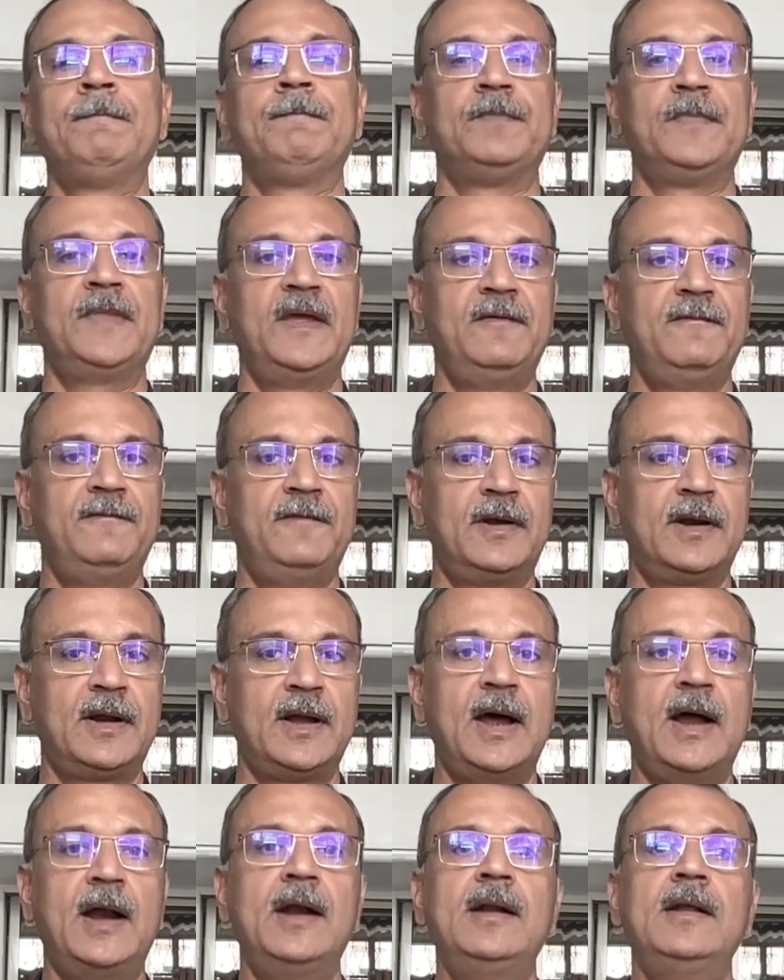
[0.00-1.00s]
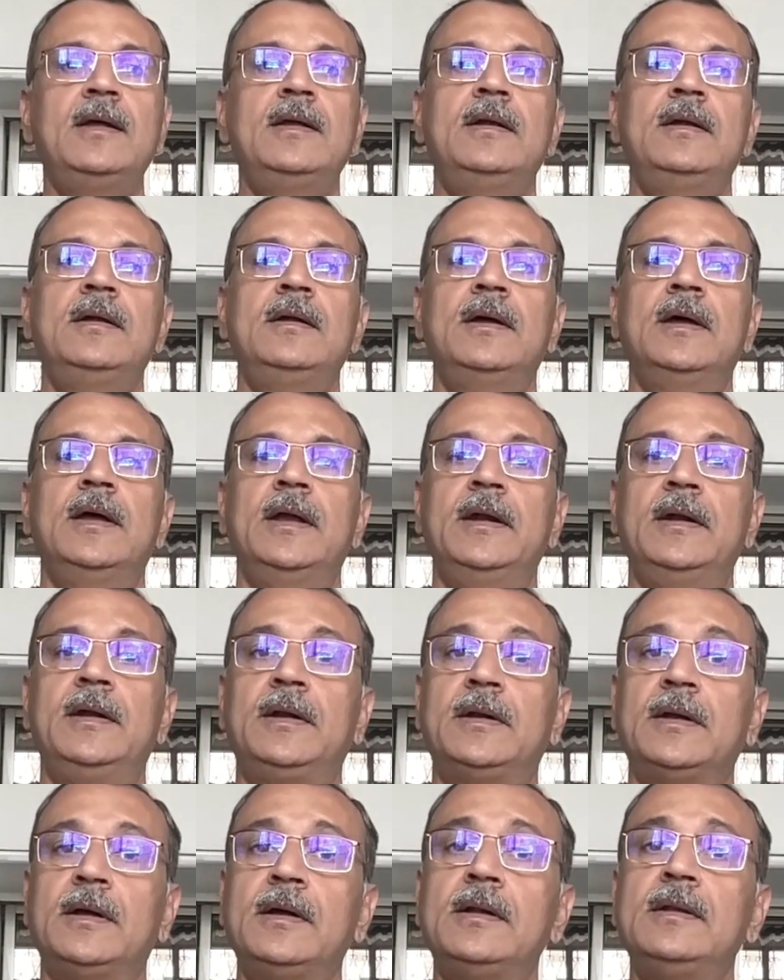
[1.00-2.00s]
They work hard
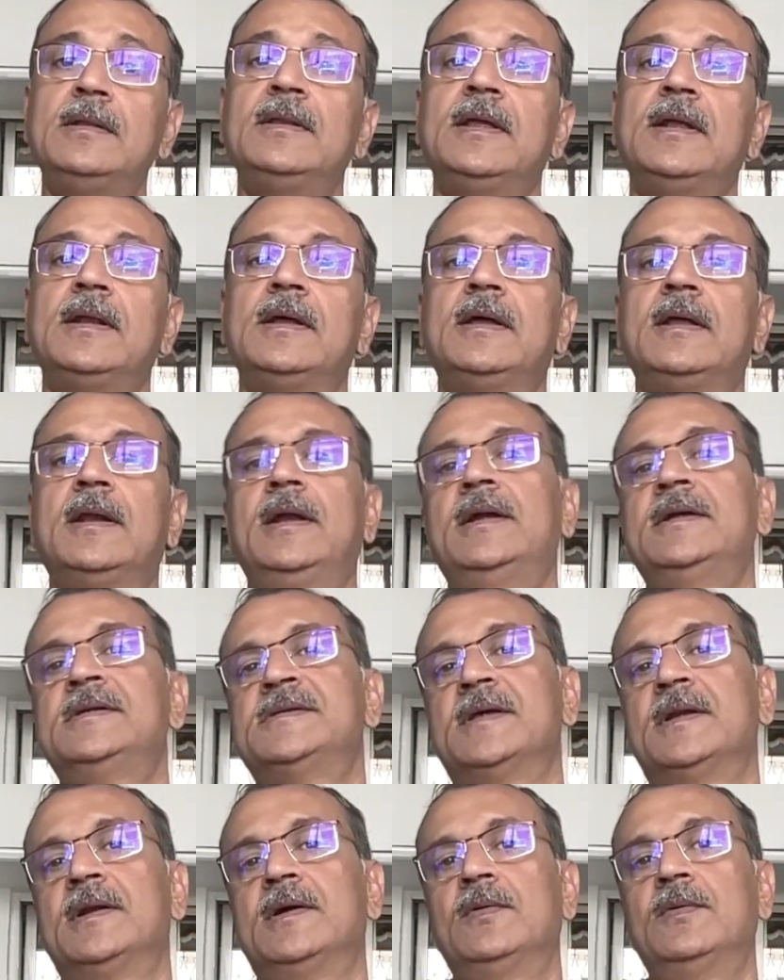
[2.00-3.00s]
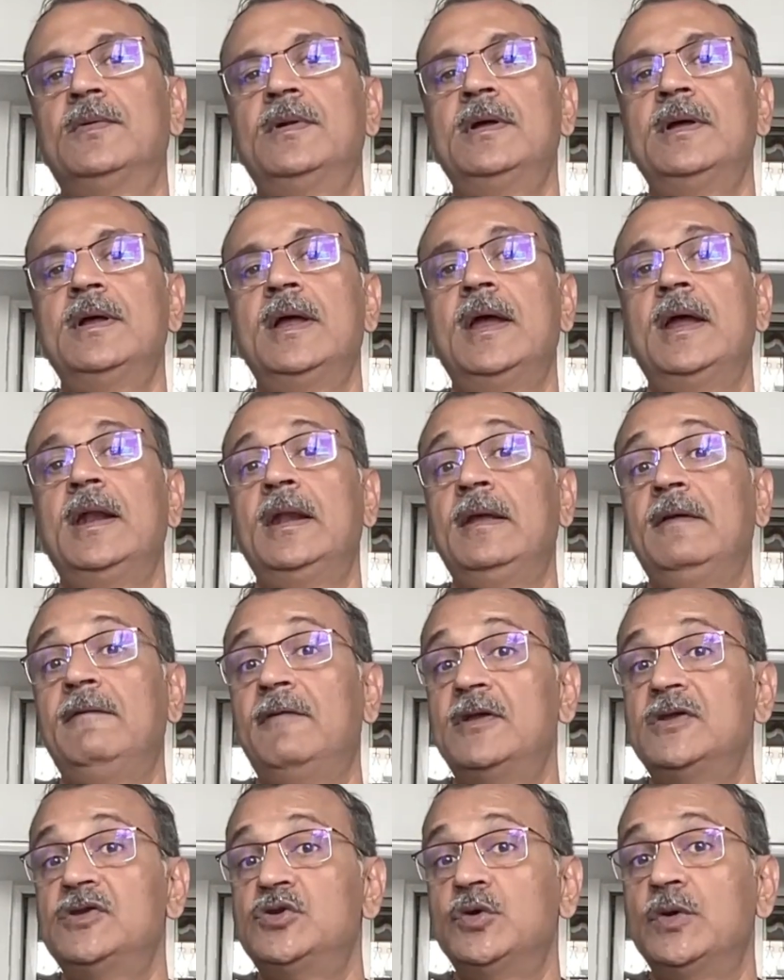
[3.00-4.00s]
and turn their grades around and
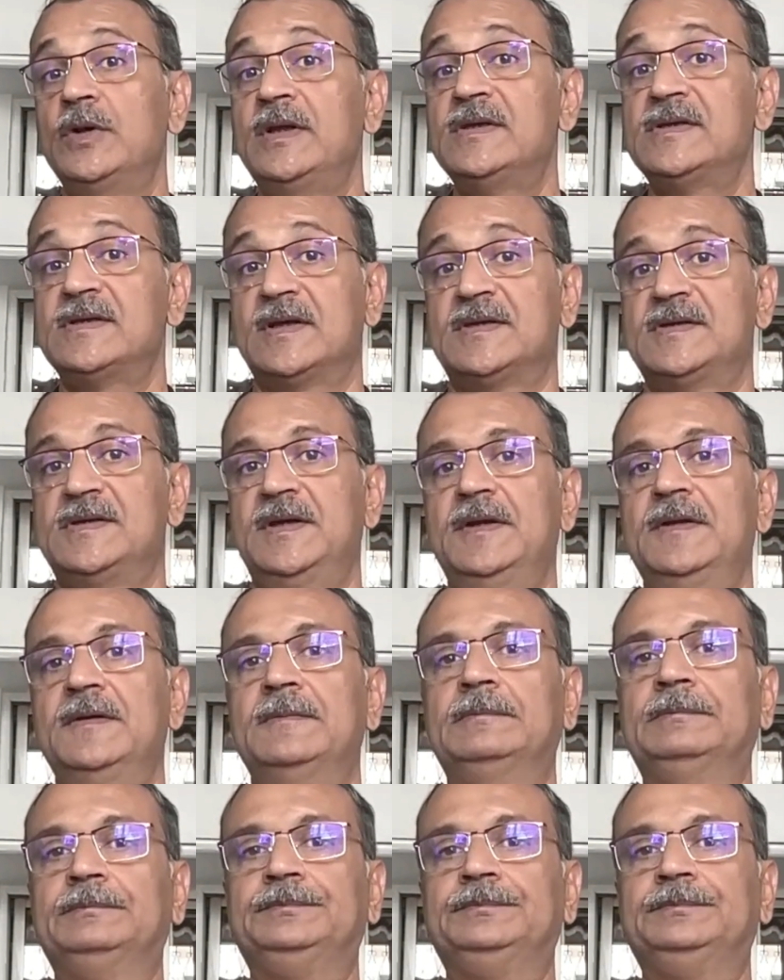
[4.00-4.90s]
eventually succeed.